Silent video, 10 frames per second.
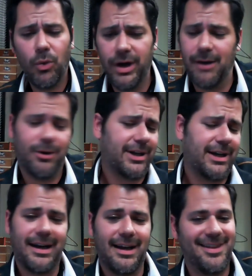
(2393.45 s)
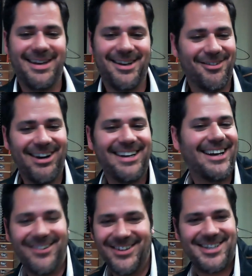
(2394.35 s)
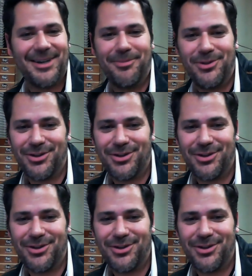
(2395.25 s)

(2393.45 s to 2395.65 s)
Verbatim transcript: we're not working on anything right now with Skip,